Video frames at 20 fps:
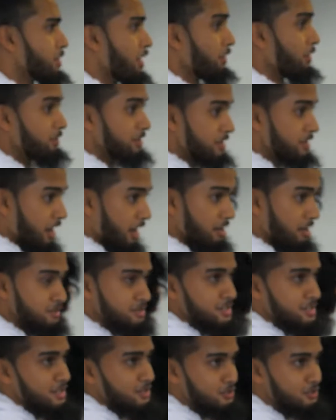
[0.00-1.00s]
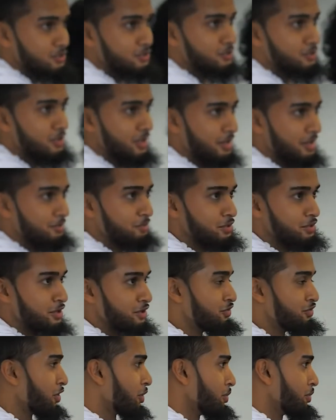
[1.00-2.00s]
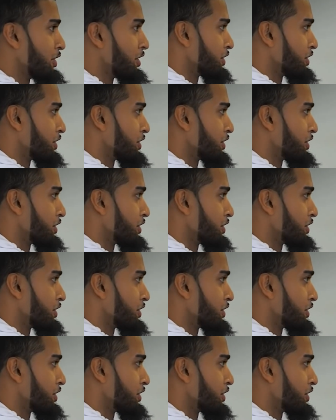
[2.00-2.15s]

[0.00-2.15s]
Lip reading: Kickstart seems a really great way